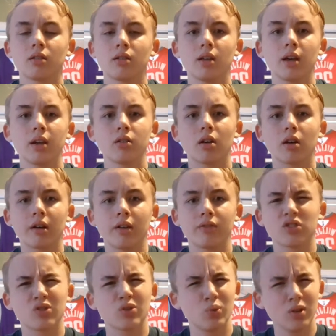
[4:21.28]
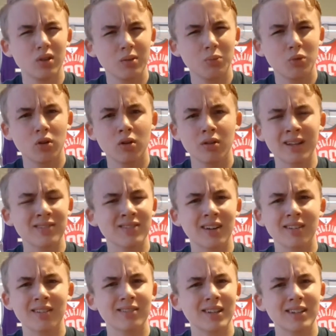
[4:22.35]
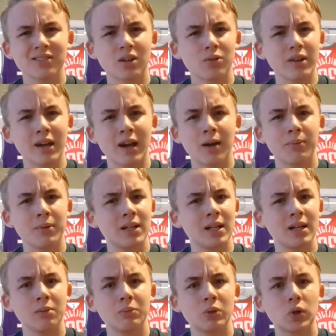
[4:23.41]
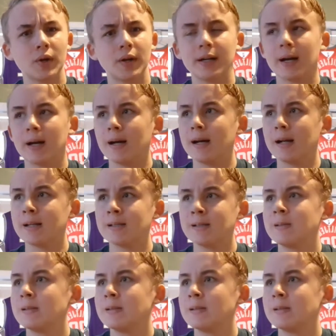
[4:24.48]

you're not gonna have school anymore. That's not really happening anymore.